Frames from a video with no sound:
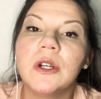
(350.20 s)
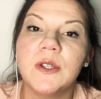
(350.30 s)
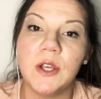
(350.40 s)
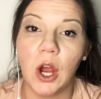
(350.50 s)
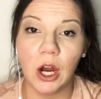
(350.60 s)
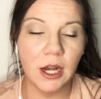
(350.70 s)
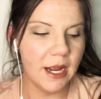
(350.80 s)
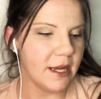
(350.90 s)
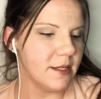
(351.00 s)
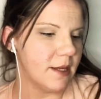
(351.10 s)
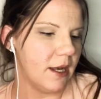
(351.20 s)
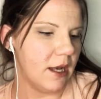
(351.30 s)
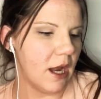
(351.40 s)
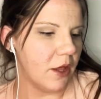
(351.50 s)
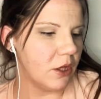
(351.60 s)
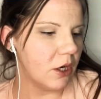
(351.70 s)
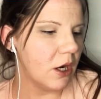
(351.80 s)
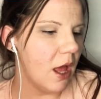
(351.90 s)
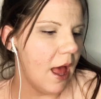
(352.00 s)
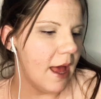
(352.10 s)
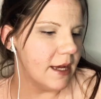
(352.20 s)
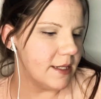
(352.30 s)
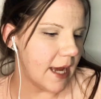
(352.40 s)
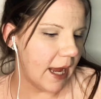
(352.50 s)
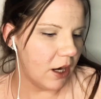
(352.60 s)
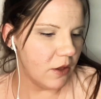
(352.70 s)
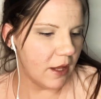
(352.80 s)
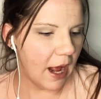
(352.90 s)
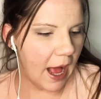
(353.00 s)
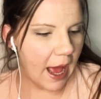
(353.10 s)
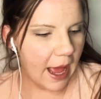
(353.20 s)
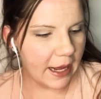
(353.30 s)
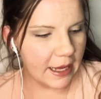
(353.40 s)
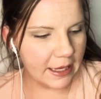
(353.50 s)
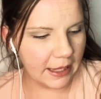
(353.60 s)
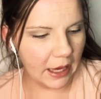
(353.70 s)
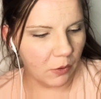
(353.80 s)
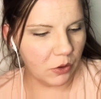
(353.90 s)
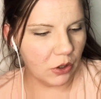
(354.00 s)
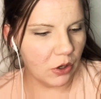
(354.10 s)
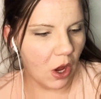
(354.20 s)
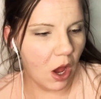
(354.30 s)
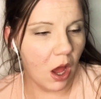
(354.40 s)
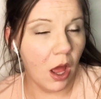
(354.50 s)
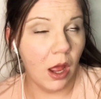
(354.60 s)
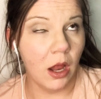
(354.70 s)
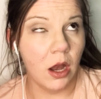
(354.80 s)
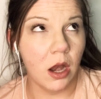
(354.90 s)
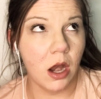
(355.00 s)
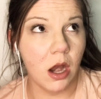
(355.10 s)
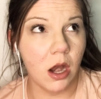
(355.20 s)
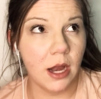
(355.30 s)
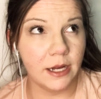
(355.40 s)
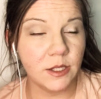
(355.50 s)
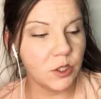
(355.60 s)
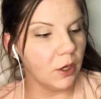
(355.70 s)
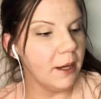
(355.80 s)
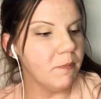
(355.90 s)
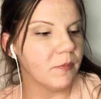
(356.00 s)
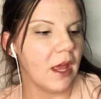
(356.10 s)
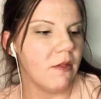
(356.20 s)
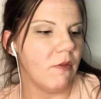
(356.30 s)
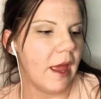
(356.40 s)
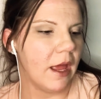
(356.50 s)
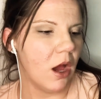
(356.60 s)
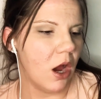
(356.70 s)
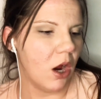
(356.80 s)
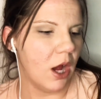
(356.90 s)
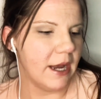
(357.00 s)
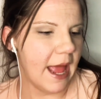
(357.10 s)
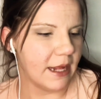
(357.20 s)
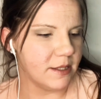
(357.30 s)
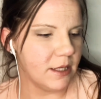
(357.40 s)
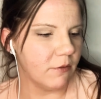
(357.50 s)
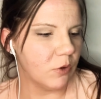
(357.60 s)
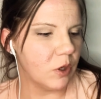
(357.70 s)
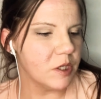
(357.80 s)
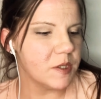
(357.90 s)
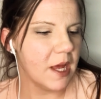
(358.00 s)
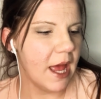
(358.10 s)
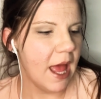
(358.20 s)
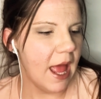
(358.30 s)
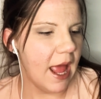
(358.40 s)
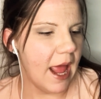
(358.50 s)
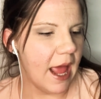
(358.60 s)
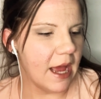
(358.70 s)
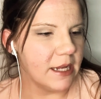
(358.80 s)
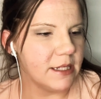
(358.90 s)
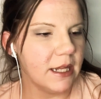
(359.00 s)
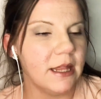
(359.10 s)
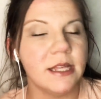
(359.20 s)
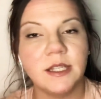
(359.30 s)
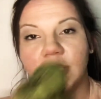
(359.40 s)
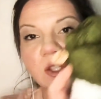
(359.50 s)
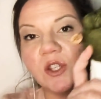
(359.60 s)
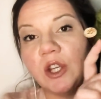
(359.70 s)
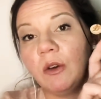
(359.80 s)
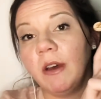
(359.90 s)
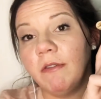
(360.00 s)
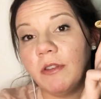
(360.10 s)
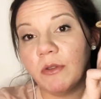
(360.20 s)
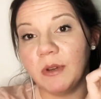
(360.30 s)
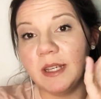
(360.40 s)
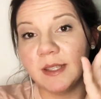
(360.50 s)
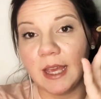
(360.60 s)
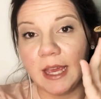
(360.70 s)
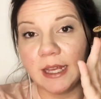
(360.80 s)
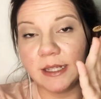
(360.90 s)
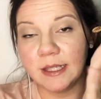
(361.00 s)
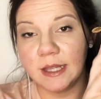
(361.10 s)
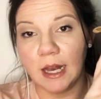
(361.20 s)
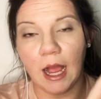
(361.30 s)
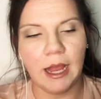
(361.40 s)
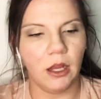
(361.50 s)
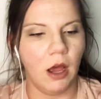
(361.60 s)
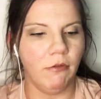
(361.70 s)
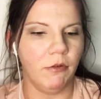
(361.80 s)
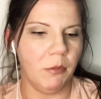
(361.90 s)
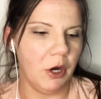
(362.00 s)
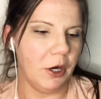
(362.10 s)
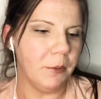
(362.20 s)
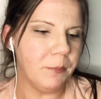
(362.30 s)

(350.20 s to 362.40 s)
yarn is another dyer that I encountered on Instagram. And they are on Etsy, of course. And this is 2 of 3 skeins that I got from her.